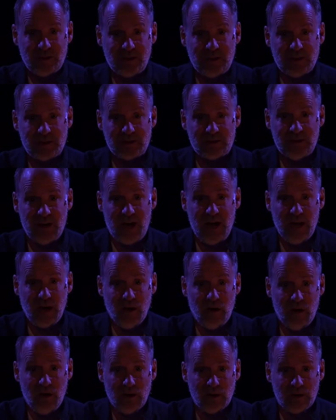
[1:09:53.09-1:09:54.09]
to this
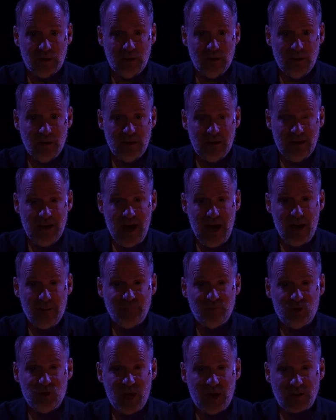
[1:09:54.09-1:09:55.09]
dialogue in
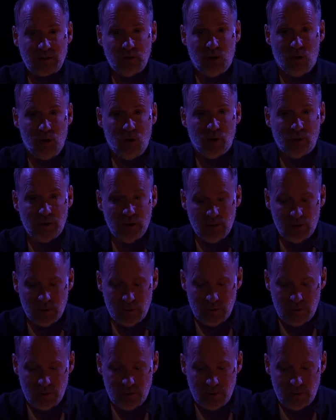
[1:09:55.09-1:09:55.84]
abject horror.